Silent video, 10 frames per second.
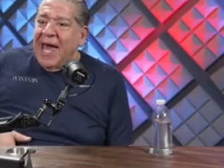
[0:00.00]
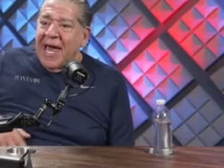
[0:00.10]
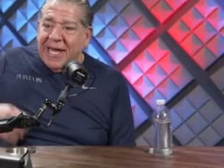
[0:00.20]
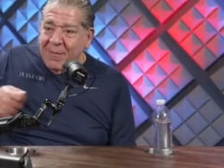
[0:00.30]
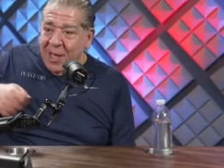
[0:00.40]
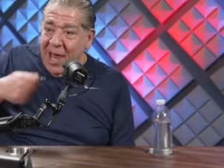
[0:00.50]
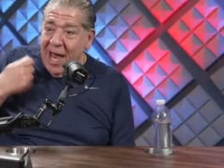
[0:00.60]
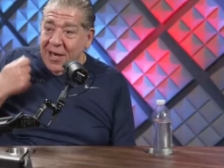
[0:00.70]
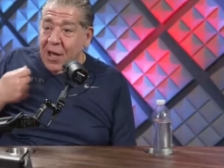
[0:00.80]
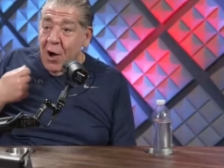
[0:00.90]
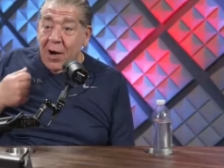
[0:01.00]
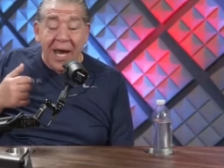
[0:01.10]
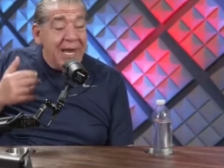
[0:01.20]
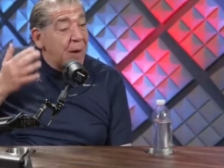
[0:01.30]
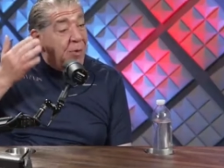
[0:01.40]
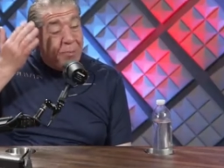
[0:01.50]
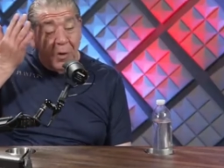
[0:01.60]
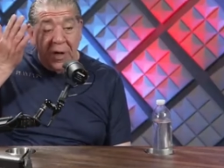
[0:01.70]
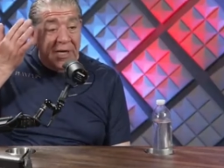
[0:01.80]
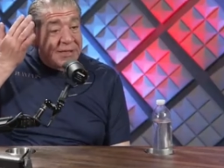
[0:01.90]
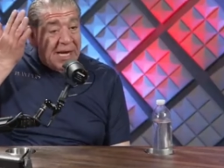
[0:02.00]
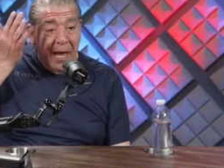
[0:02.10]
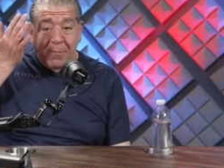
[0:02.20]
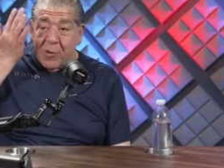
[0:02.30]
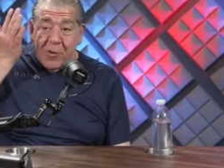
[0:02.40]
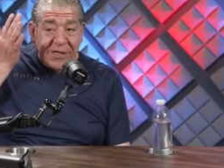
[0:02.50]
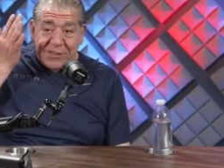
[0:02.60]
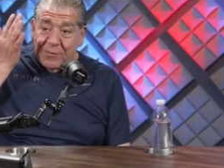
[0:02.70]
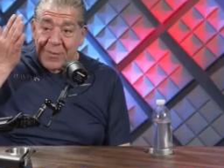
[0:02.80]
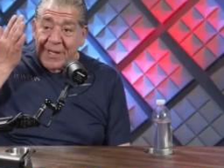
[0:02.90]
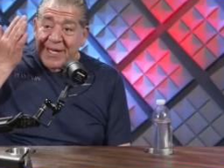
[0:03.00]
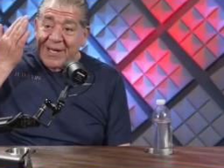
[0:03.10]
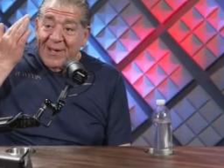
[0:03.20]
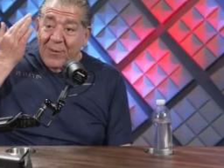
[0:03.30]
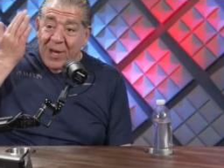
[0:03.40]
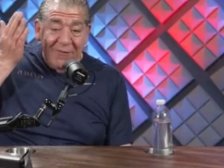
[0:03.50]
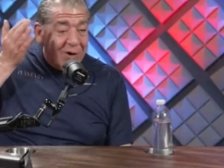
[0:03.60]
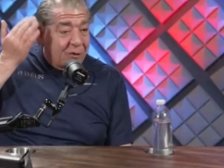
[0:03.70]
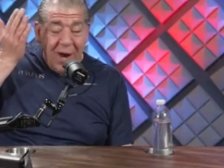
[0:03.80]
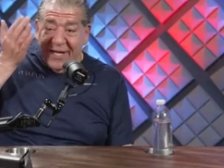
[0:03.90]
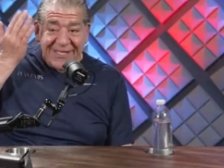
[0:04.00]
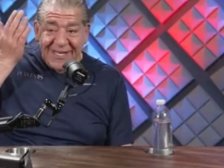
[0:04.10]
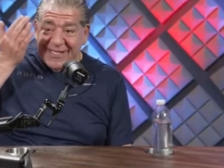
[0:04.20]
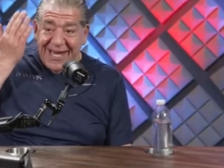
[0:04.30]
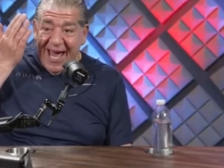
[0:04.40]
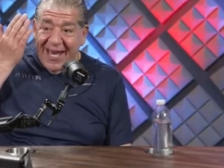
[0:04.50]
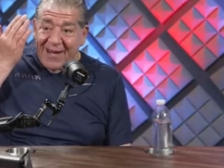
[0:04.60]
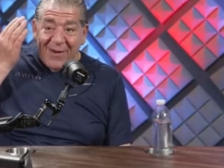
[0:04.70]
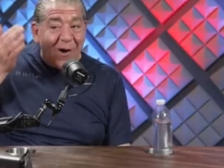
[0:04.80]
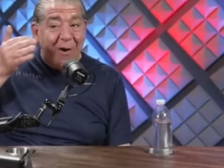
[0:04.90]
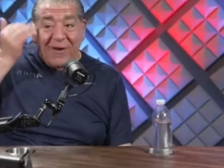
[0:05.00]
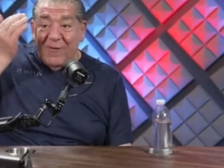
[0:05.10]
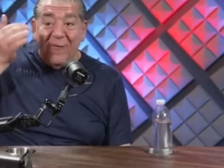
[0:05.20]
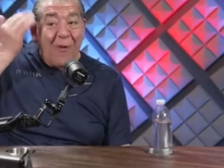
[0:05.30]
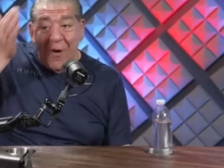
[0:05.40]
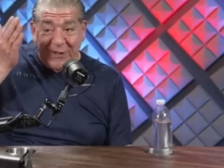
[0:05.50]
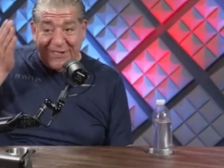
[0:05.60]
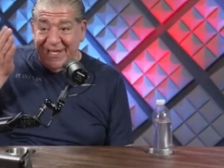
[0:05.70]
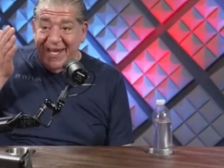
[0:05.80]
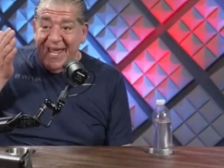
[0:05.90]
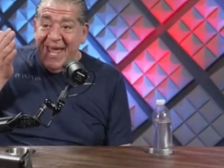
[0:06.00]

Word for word: I'd give him a line of coke, and that would put his embolism, whatever craziness he had, he'd go even worse. Oh.